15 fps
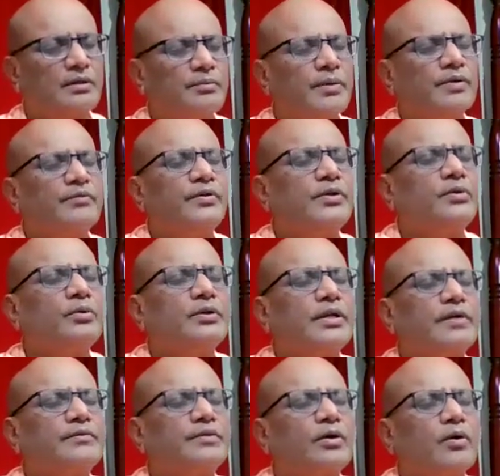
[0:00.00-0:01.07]
but we don't
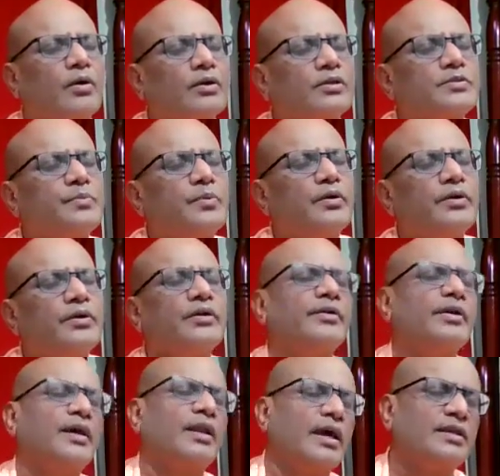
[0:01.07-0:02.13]
have the corresponding
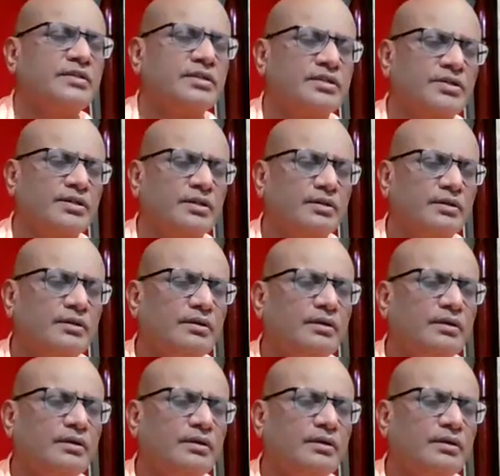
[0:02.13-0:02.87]
realization.